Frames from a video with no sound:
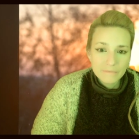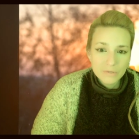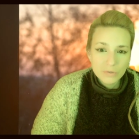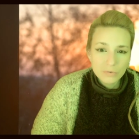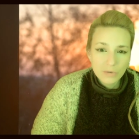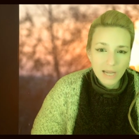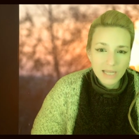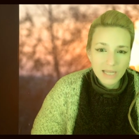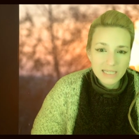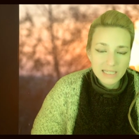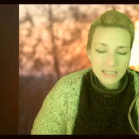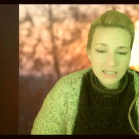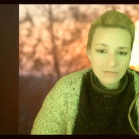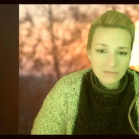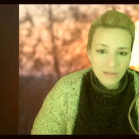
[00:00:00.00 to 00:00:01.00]
to
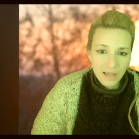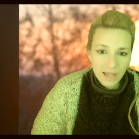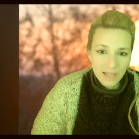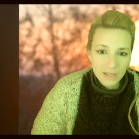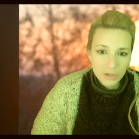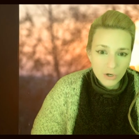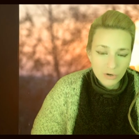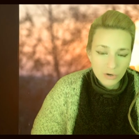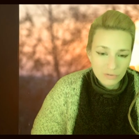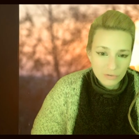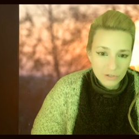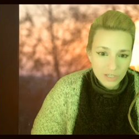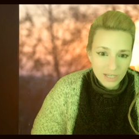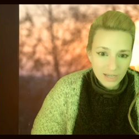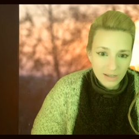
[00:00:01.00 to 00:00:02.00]
identify
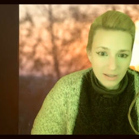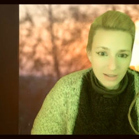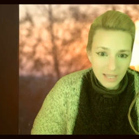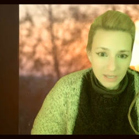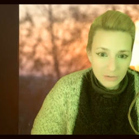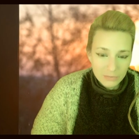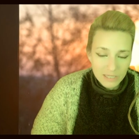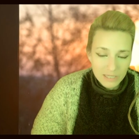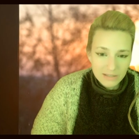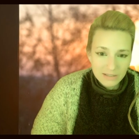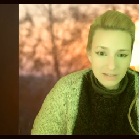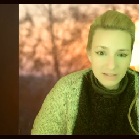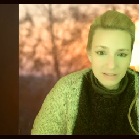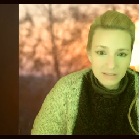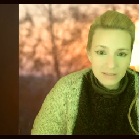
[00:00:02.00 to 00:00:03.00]
covert
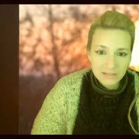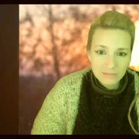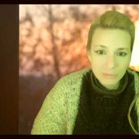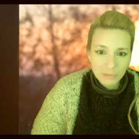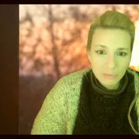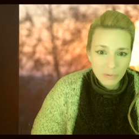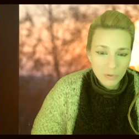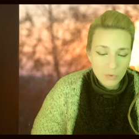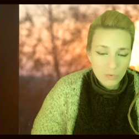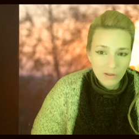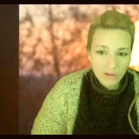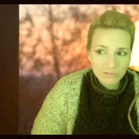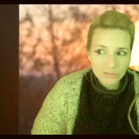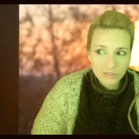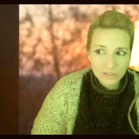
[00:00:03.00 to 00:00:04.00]
enemies people who
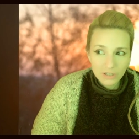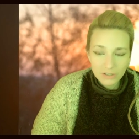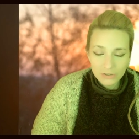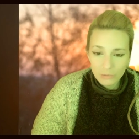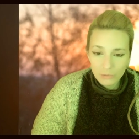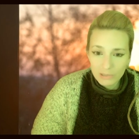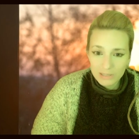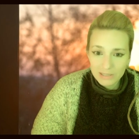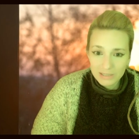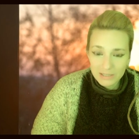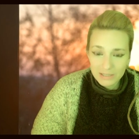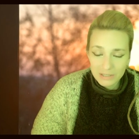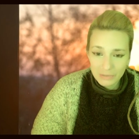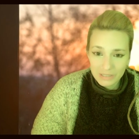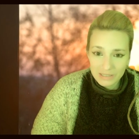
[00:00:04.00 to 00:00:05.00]
have not your best
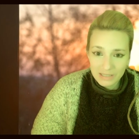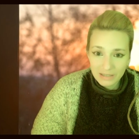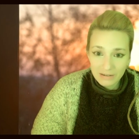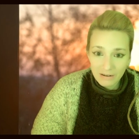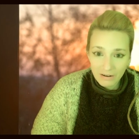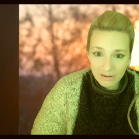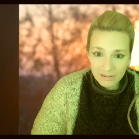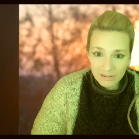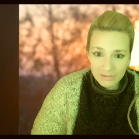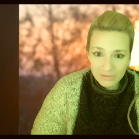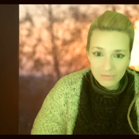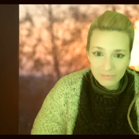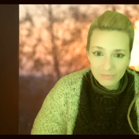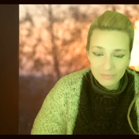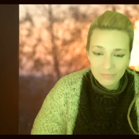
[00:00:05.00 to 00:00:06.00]
interest at heart
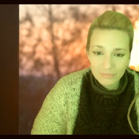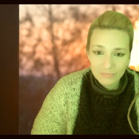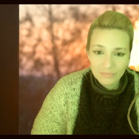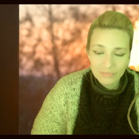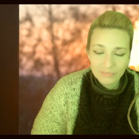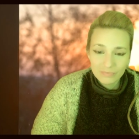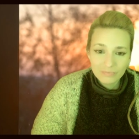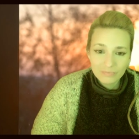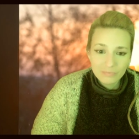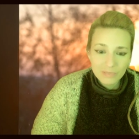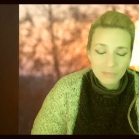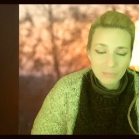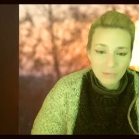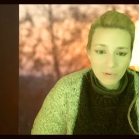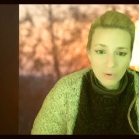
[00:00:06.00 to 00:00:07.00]

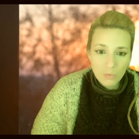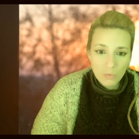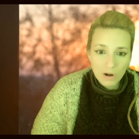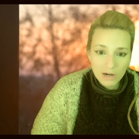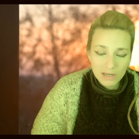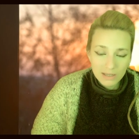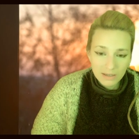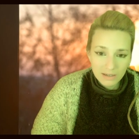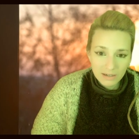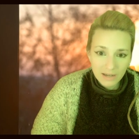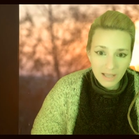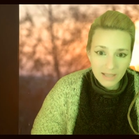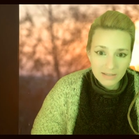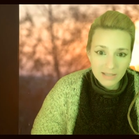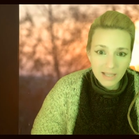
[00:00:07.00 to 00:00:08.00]
people who are there
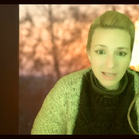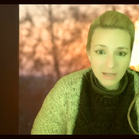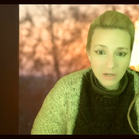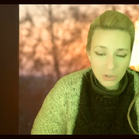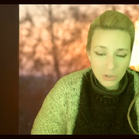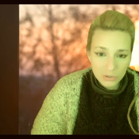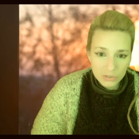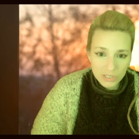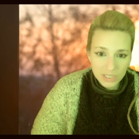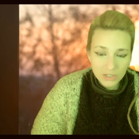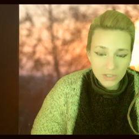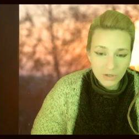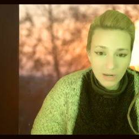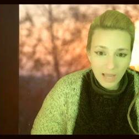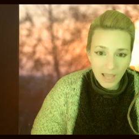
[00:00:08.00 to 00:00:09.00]
as handlers
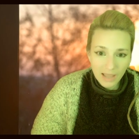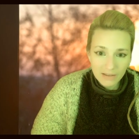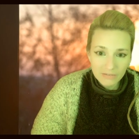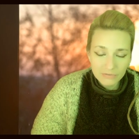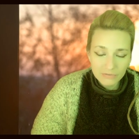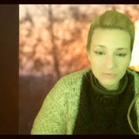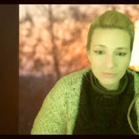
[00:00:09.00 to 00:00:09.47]
in your life.